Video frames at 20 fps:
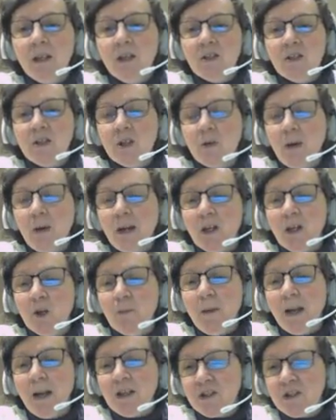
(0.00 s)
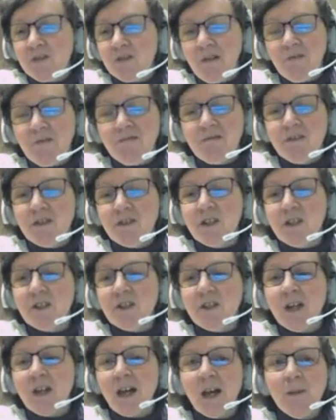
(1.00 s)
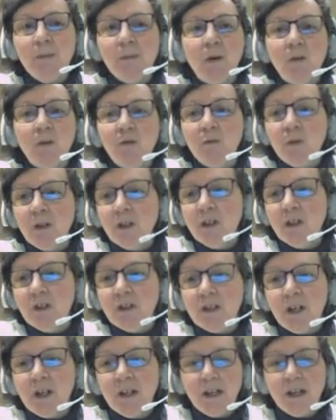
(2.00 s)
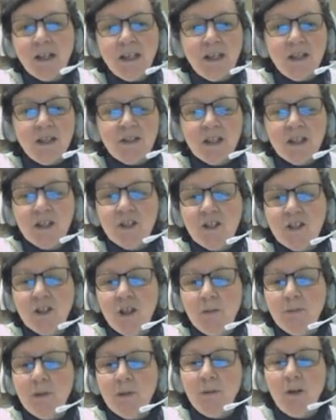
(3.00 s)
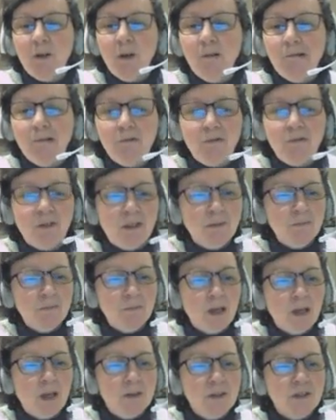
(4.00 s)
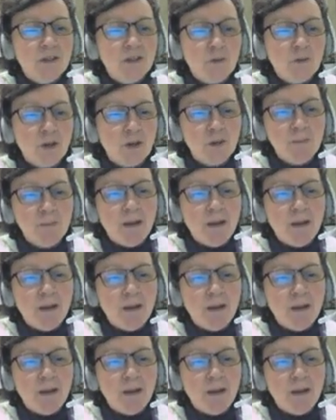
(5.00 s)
So I go back to the References tab on Word and I hit Insert Bibliography, and this is where the